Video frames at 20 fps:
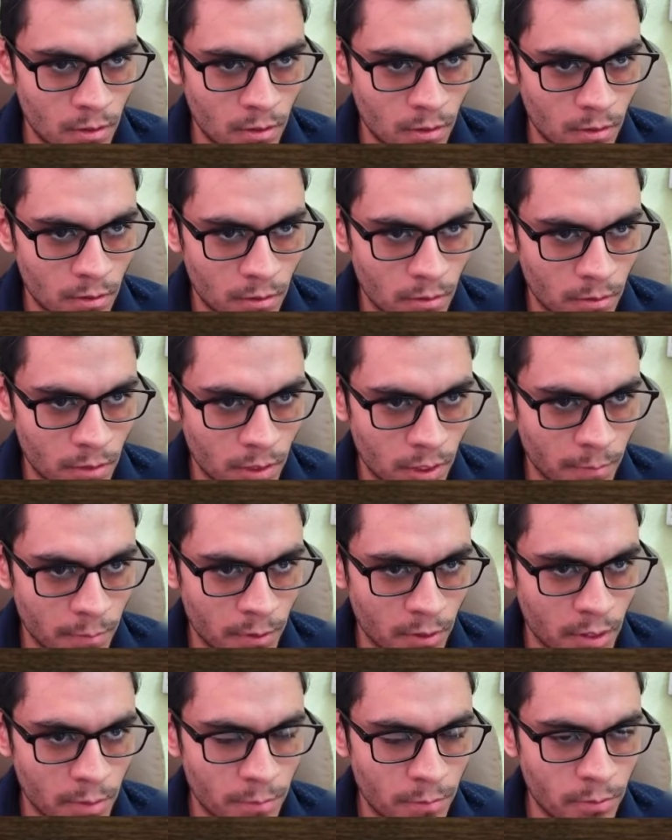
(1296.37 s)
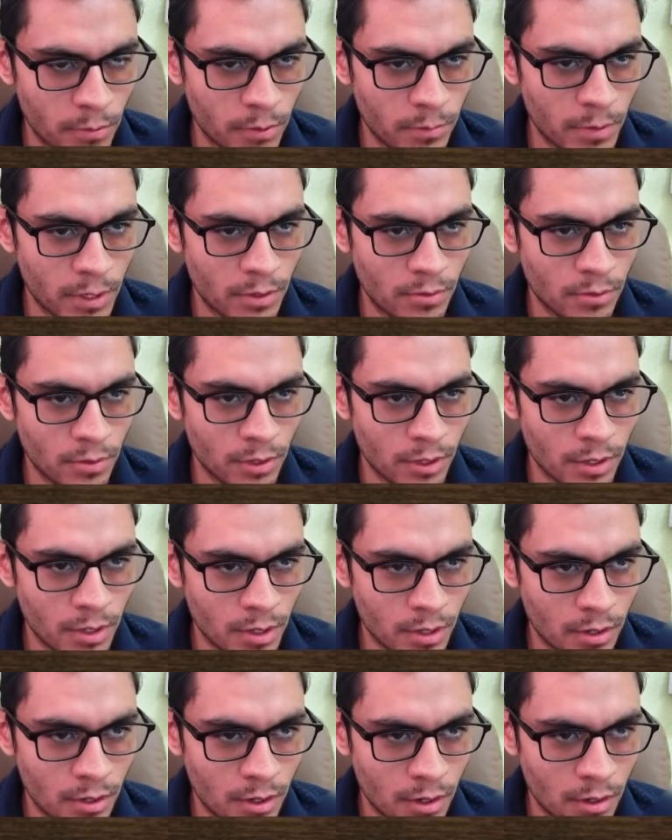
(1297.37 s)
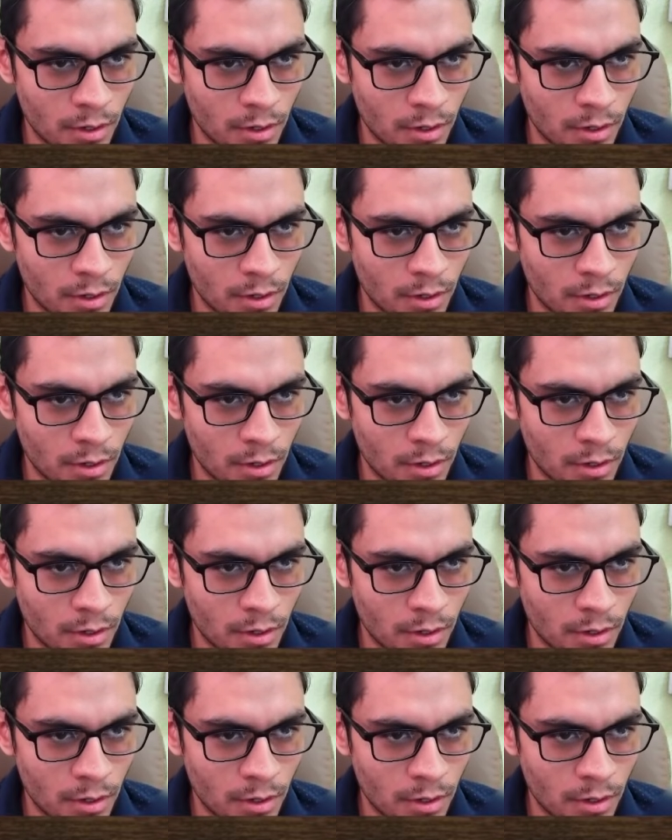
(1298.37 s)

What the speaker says: okay, I'm gonna put my rook here